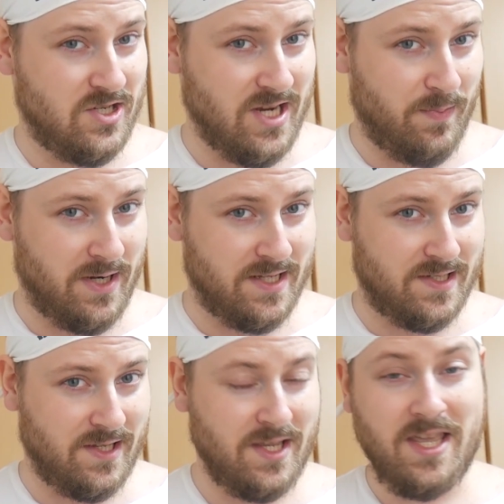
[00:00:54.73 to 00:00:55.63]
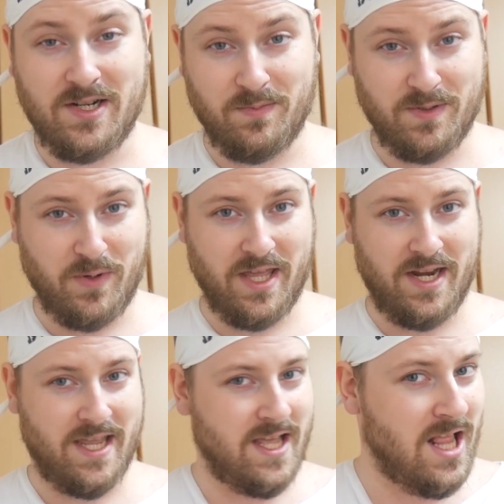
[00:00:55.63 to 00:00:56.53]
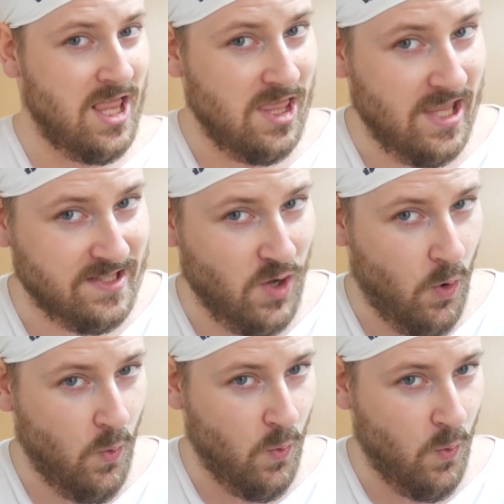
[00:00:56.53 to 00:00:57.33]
Japanese ketchup spaghetti. Let's go!